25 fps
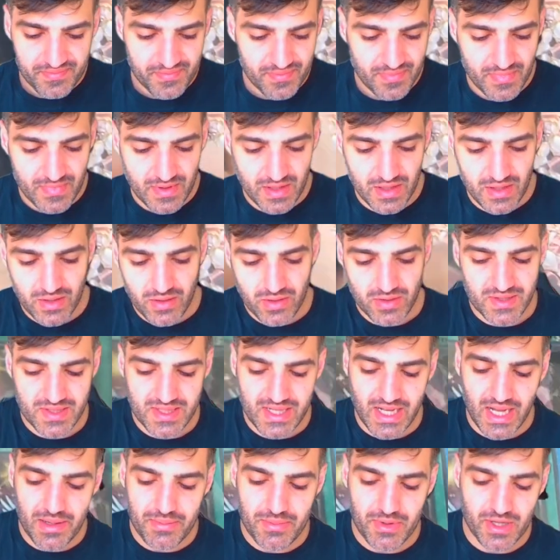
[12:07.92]
You go
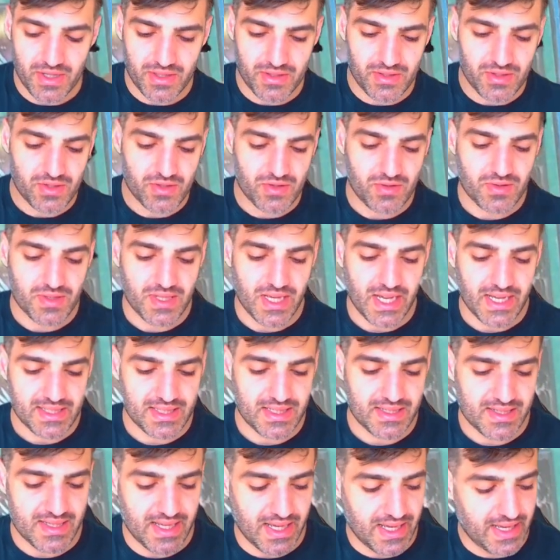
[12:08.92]
Skybridge to tag
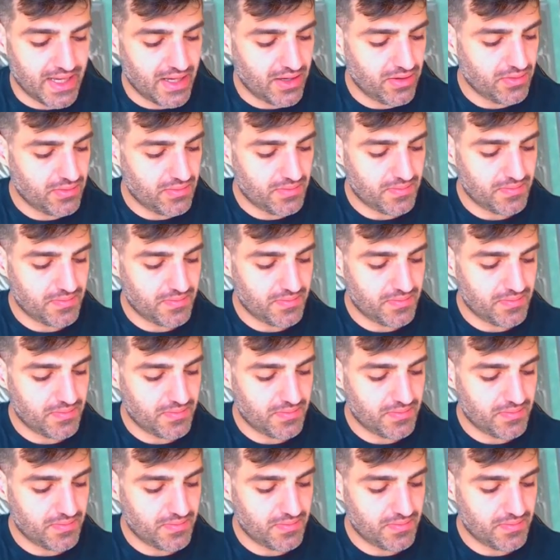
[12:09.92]
this guy out.